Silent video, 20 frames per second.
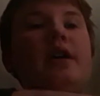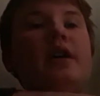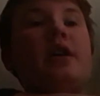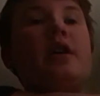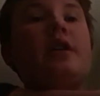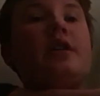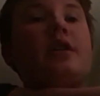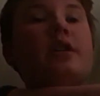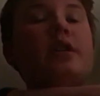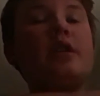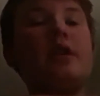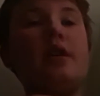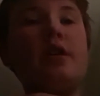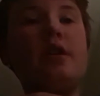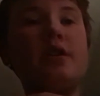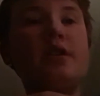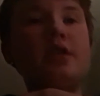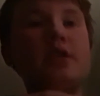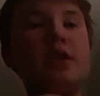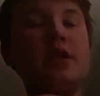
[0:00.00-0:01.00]
and
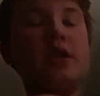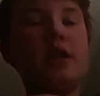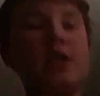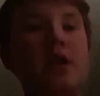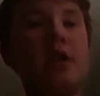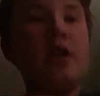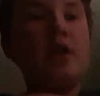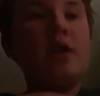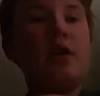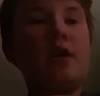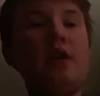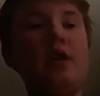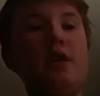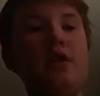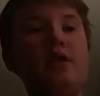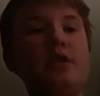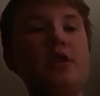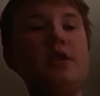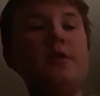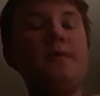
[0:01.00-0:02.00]
just
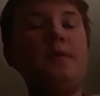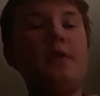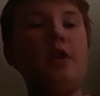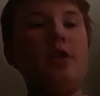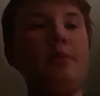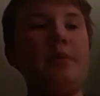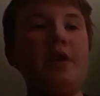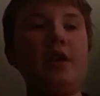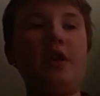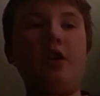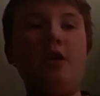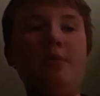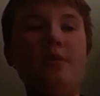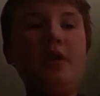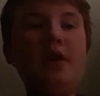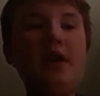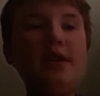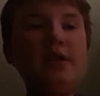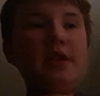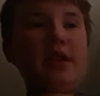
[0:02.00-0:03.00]
just filming. I hope you
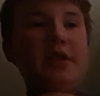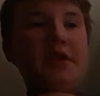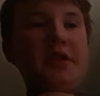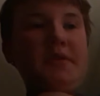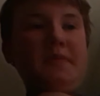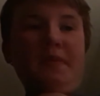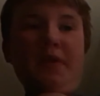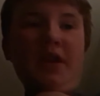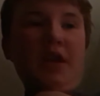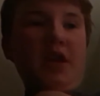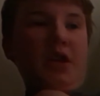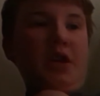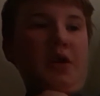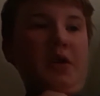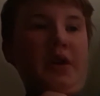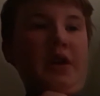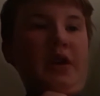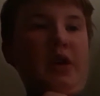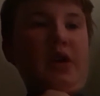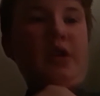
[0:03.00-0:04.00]
guys like this
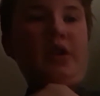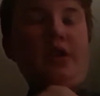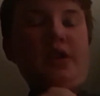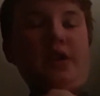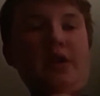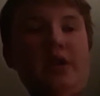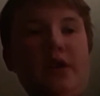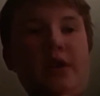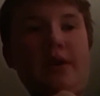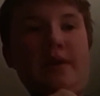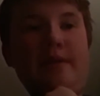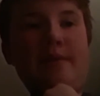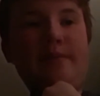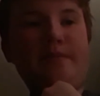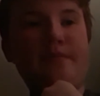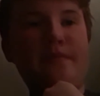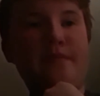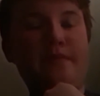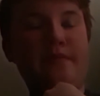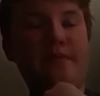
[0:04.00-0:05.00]
video and um
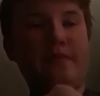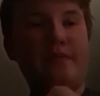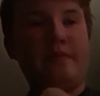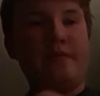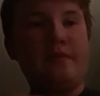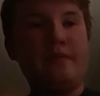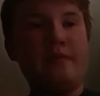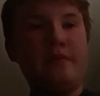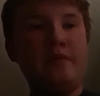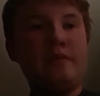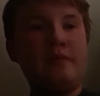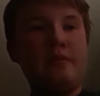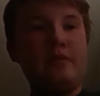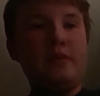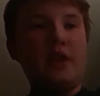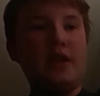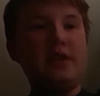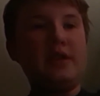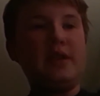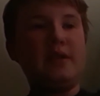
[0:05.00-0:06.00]

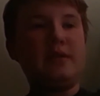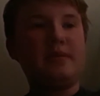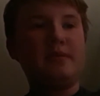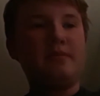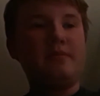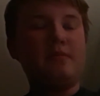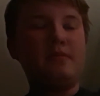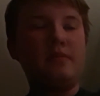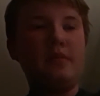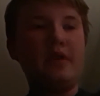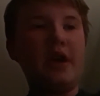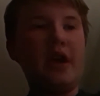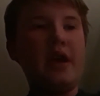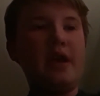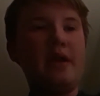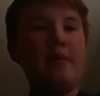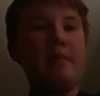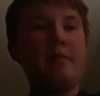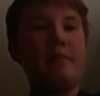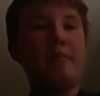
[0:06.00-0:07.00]
that's it. Okay.
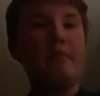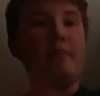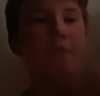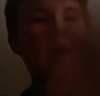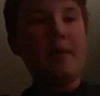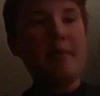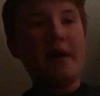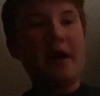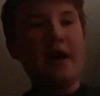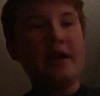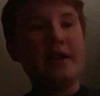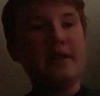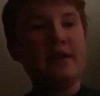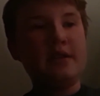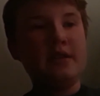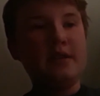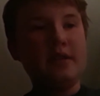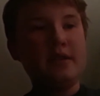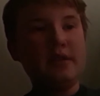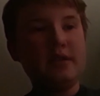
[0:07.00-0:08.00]
Bye bye.
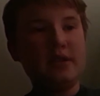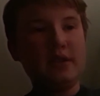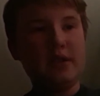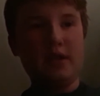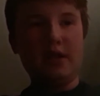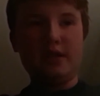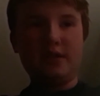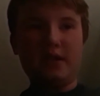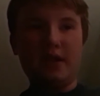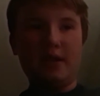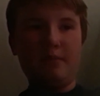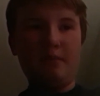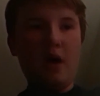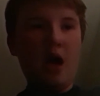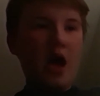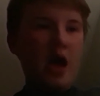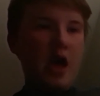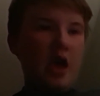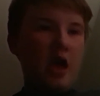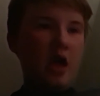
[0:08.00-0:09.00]
See you next time.
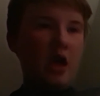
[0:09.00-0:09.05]
Bye.